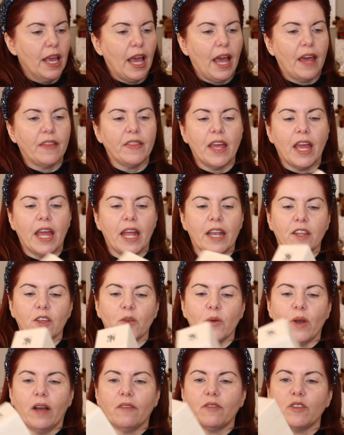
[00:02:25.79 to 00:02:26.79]
And then
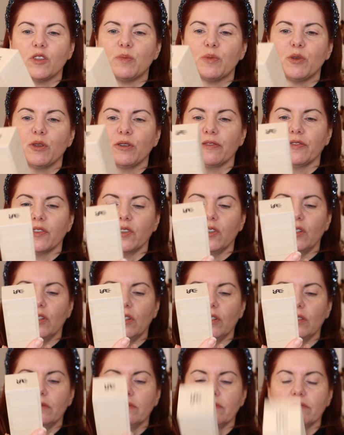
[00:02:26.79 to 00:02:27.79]
you have this
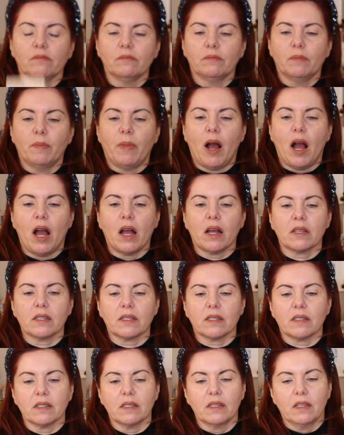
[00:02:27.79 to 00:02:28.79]
beautiful
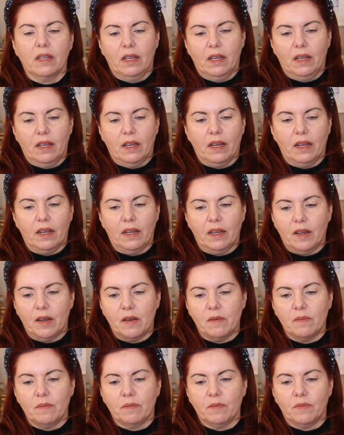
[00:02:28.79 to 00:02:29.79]
box
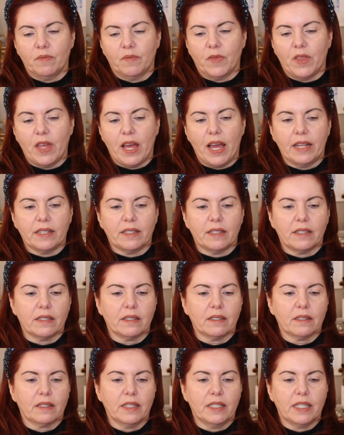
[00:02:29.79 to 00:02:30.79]
um, that
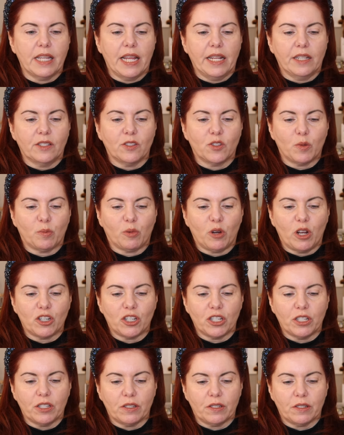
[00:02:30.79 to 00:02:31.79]
contains the
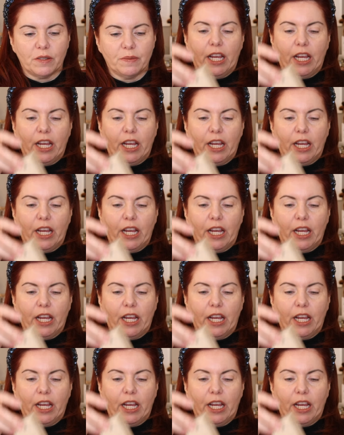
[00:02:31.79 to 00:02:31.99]
brushes.